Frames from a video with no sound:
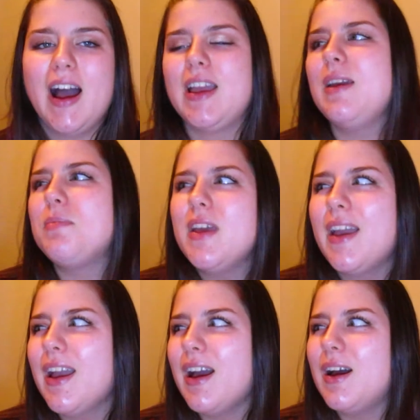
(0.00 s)
keep
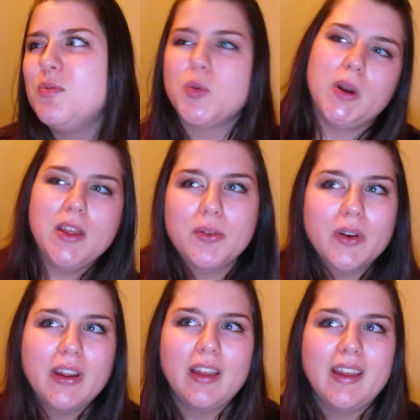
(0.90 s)
thinking I'm
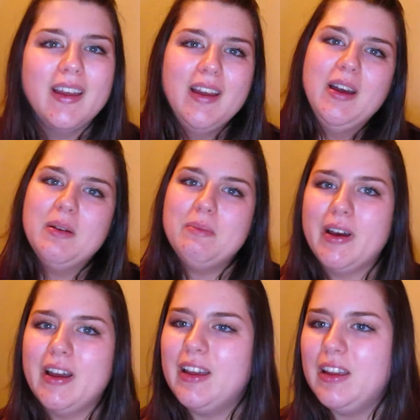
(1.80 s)
23,
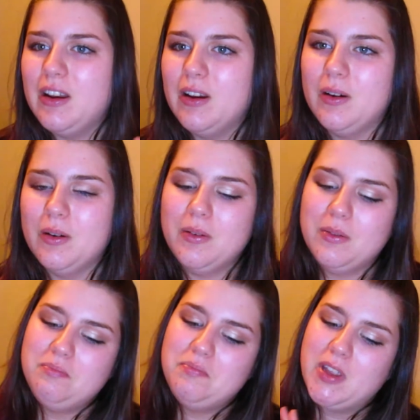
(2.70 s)
but, you know,
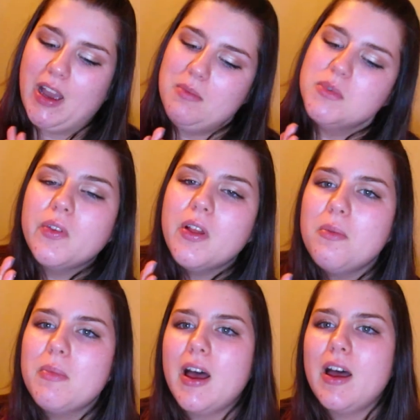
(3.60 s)
time's
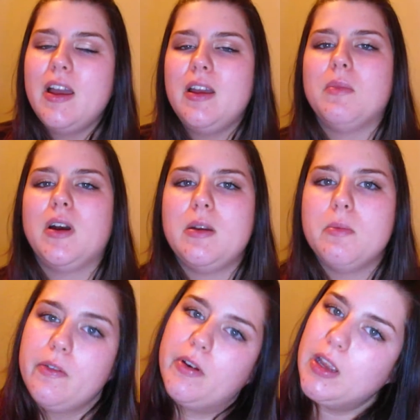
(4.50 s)
flown by and my
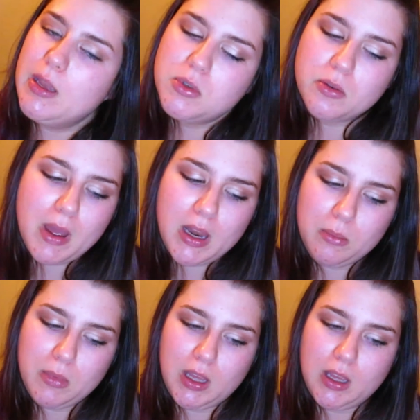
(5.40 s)
boyfriend keeps
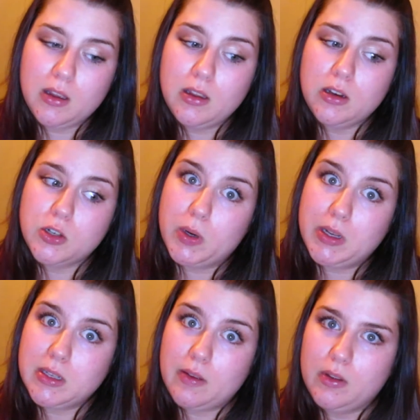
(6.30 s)
reminding me, you're
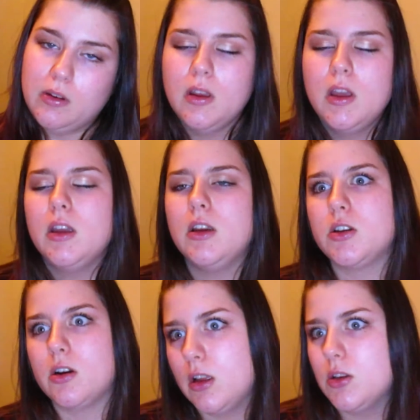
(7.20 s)
27. You're
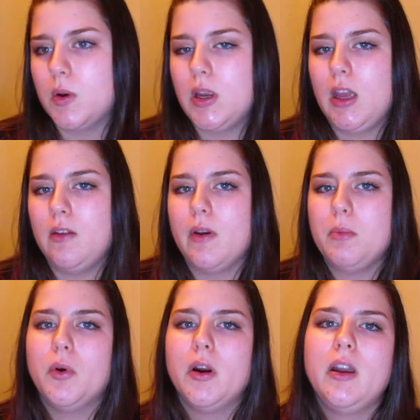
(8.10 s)
turning 28 in
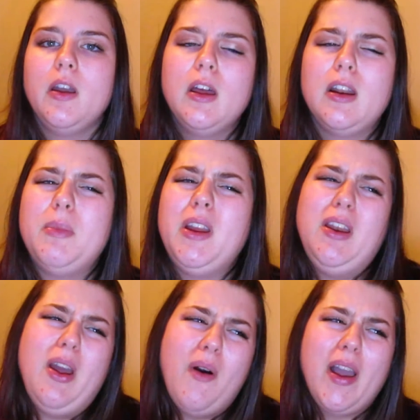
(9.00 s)
February. I'm like,
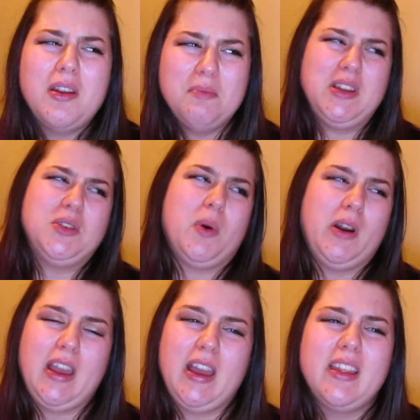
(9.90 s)
no, I couldn't be
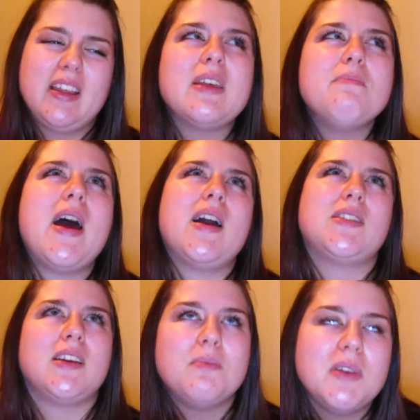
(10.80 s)
28. Like, the
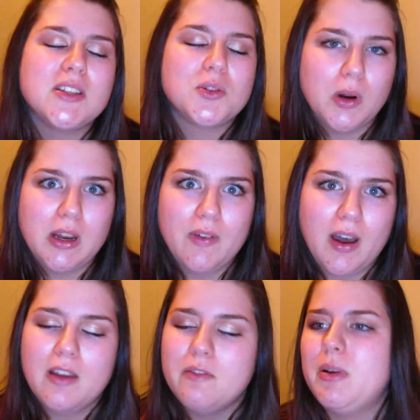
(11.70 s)
max I could be is
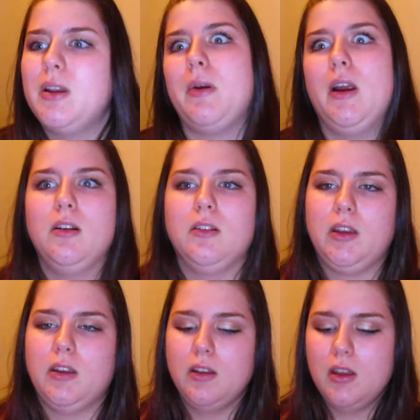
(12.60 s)
25. But apparently,